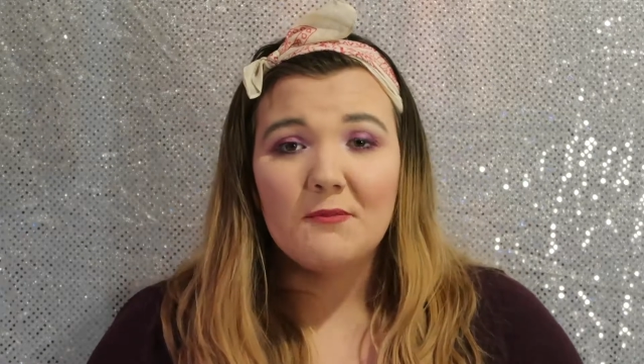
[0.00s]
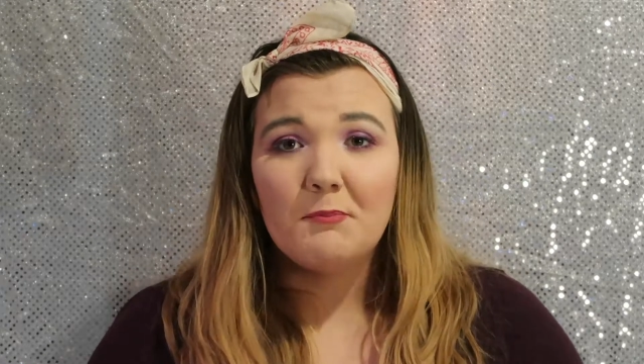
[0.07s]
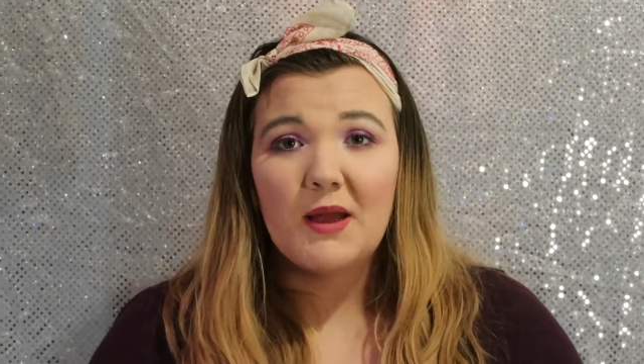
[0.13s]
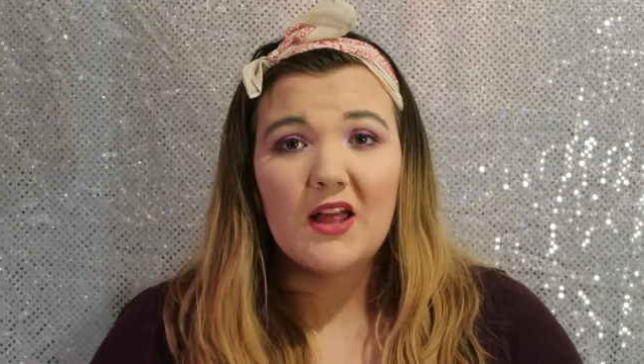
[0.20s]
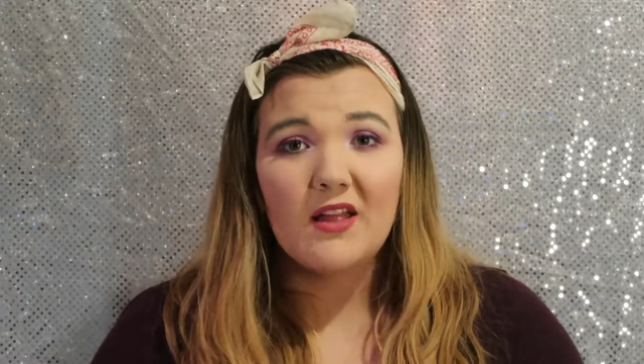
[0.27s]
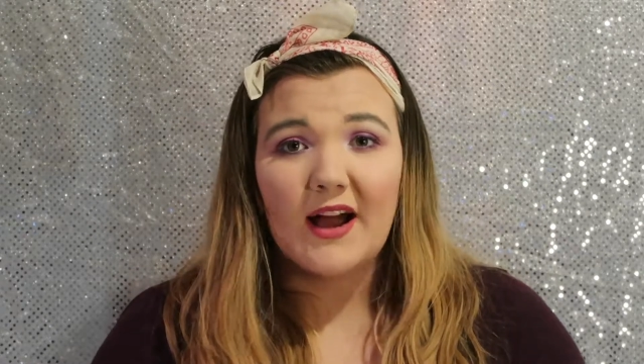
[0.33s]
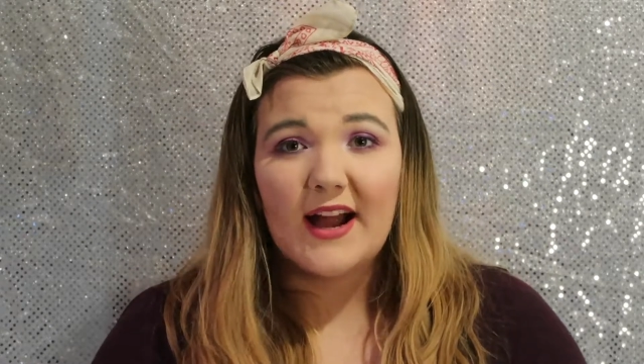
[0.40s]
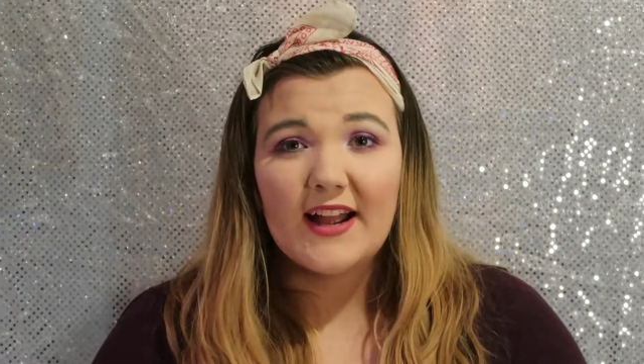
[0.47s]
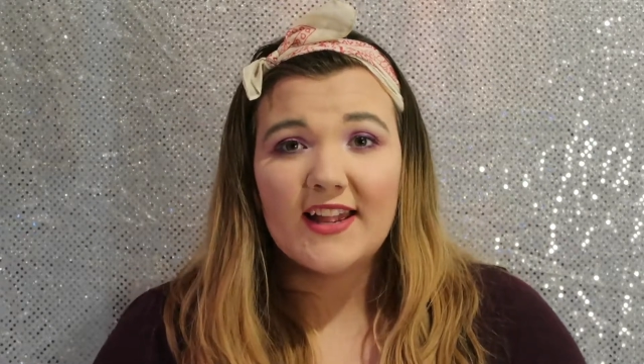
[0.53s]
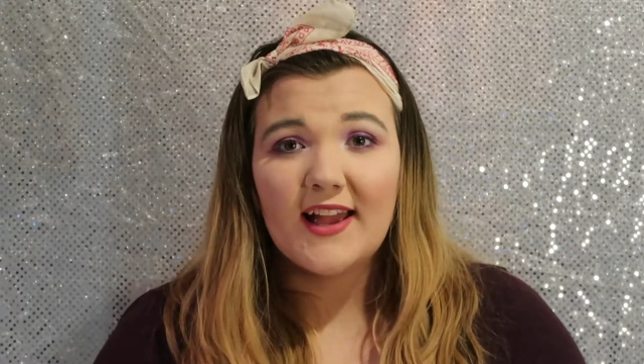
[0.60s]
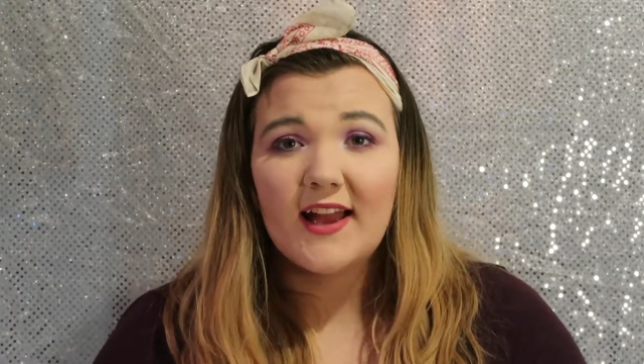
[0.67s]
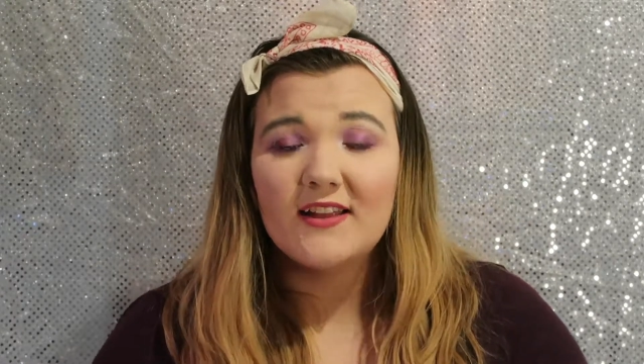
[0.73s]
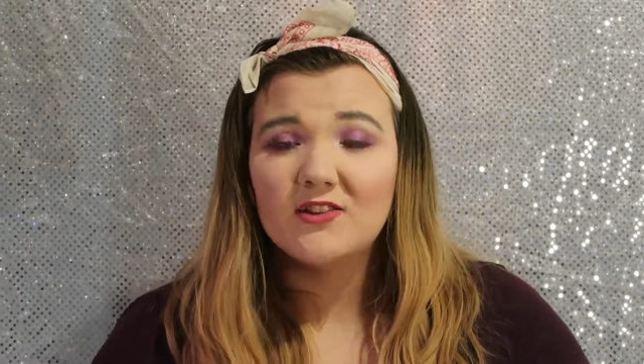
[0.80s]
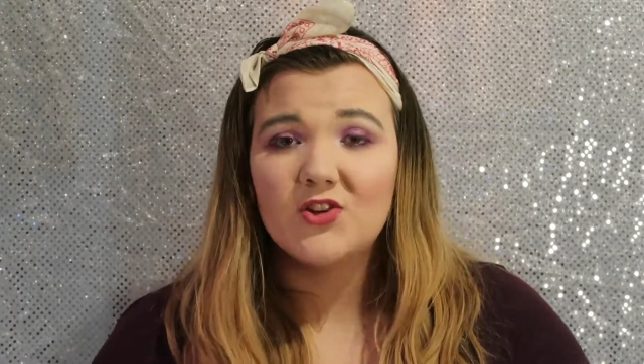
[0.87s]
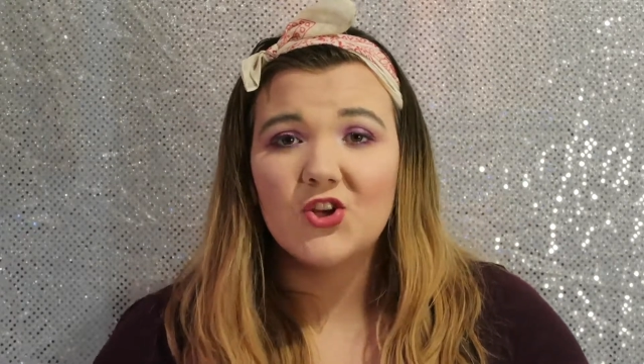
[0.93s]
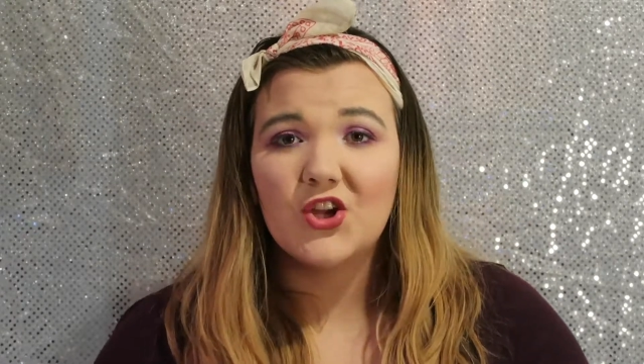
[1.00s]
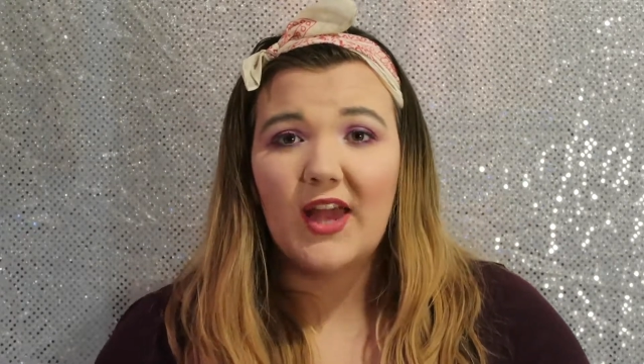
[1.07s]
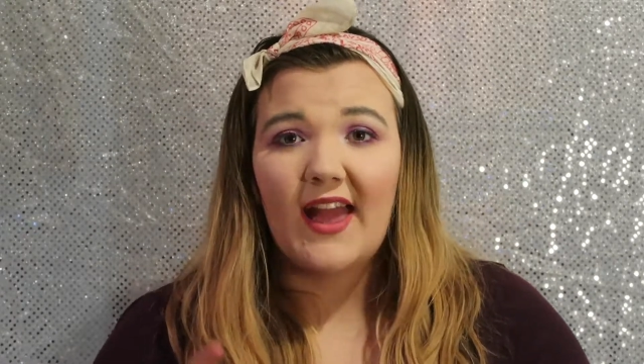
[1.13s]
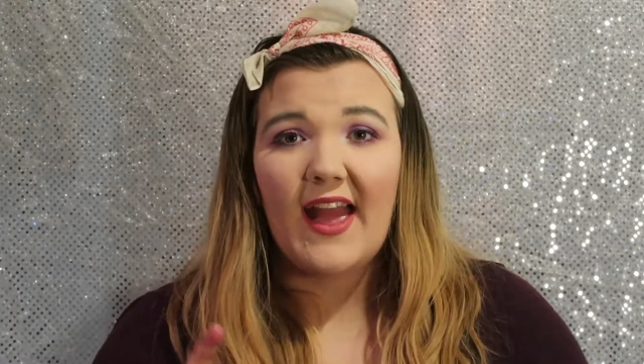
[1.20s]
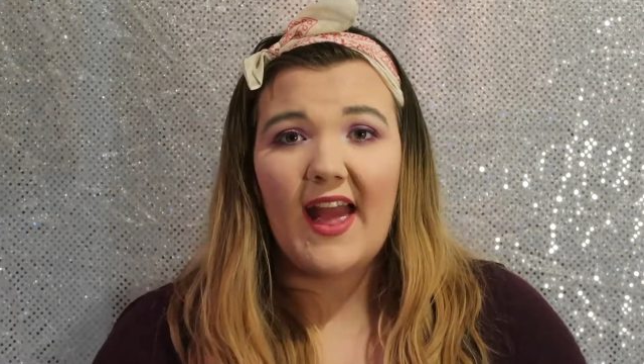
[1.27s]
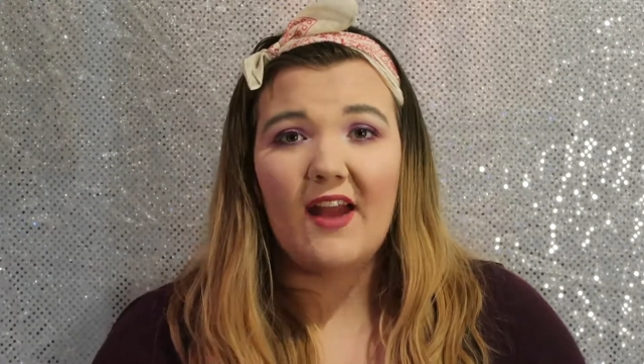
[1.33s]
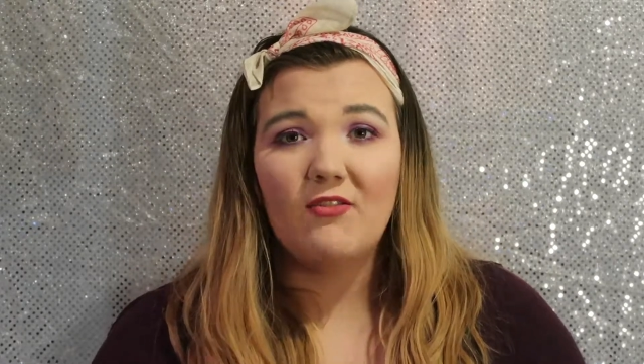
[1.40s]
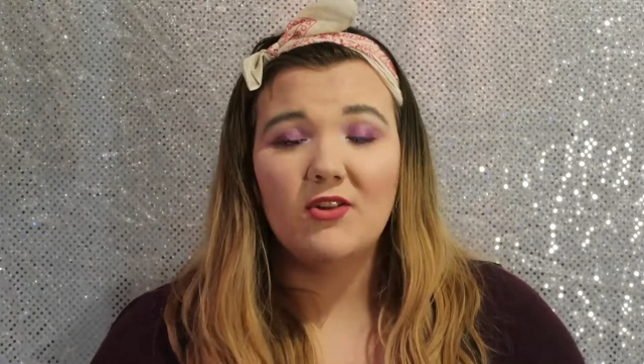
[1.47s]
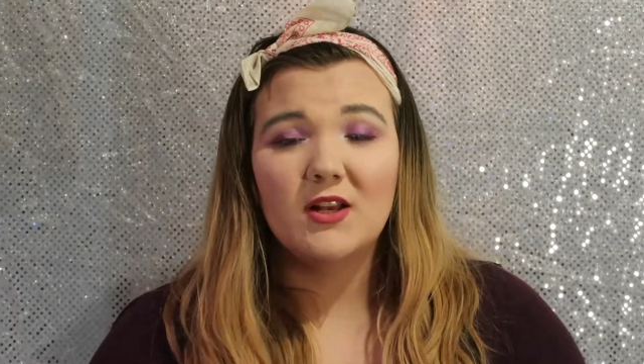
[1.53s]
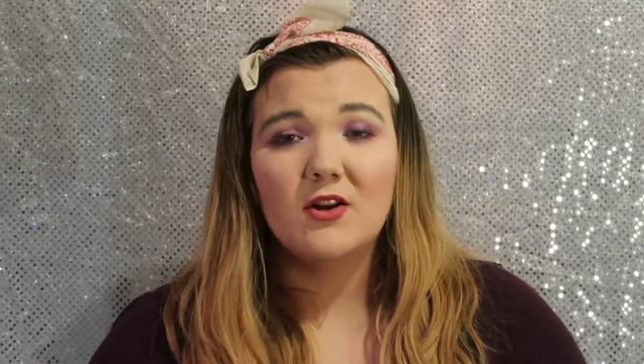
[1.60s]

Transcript: bell icon so you get every